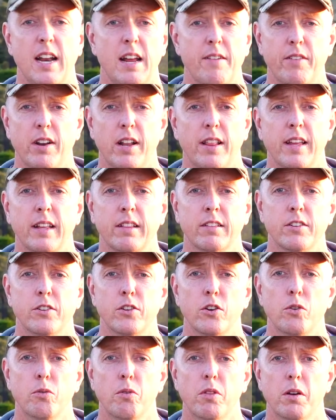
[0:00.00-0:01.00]
have anything to
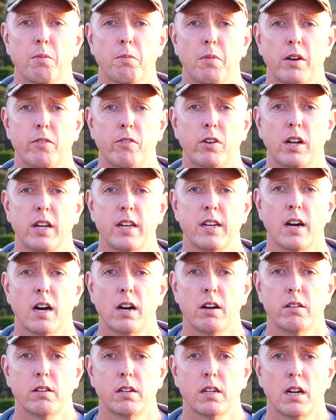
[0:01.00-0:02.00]
do with them. I really
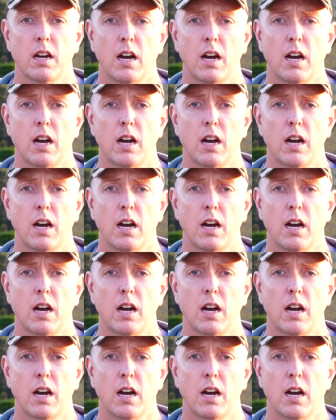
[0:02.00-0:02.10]
don't.